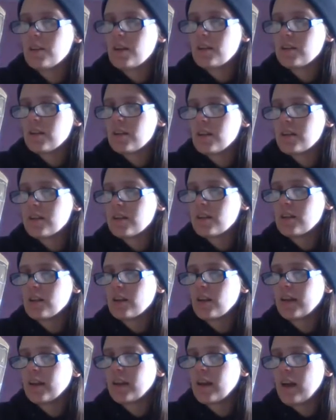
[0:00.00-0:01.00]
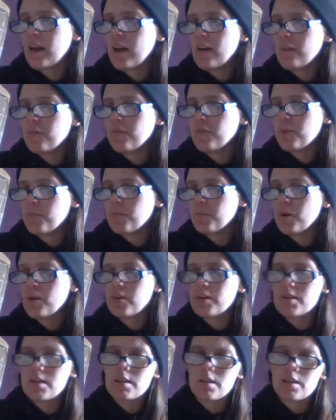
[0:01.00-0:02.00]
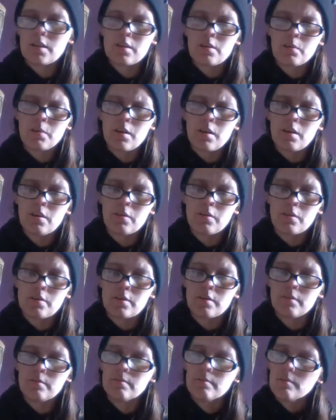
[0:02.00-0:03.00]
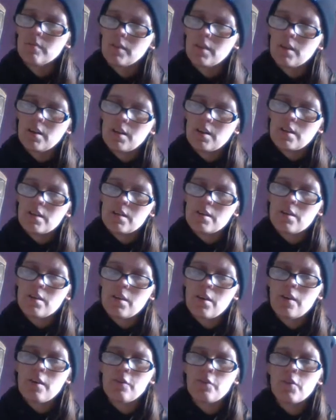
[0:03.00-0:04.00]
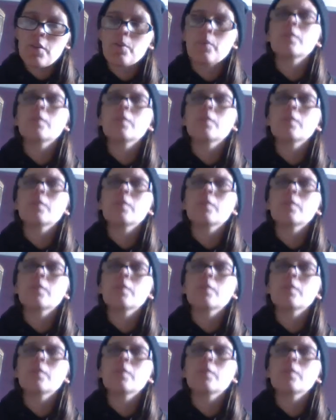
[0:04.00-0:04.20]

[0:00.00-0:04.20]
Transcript: it. It's in like every box in the world. So if you